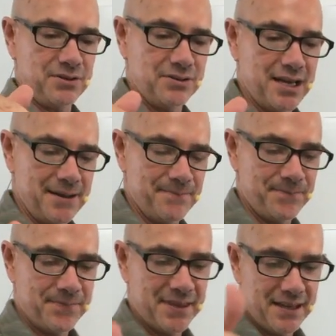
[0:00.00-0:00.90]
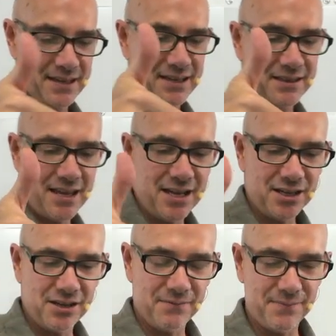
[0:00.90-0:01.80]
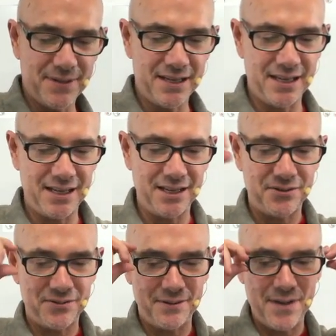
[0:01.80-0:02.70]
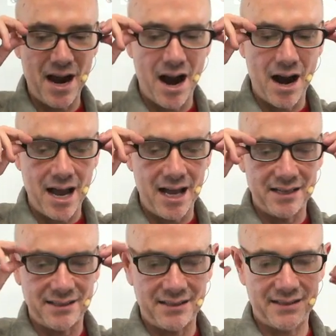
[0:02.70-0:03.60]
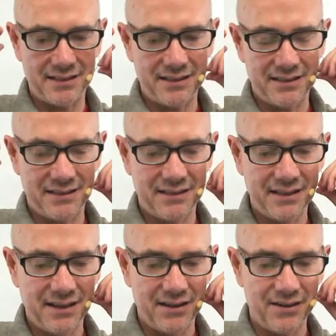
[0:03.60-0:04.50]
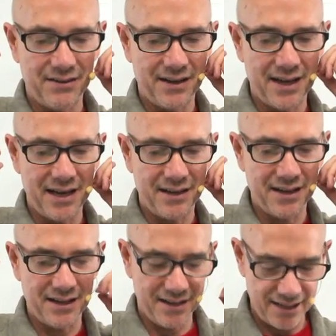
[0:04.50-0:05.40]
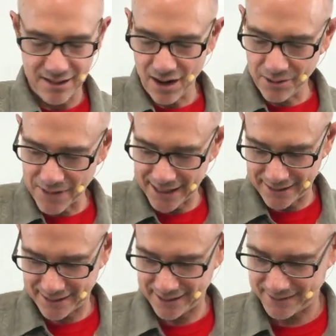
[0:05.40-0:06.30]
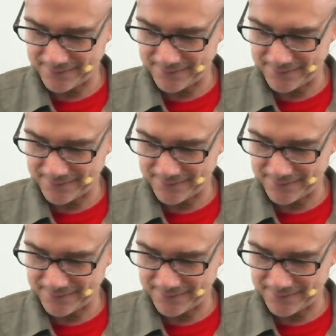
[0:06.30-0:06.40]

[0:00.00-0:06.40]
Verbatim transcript: Okay. Thank you, Ms. Ramirez. Okay, good, good. All right.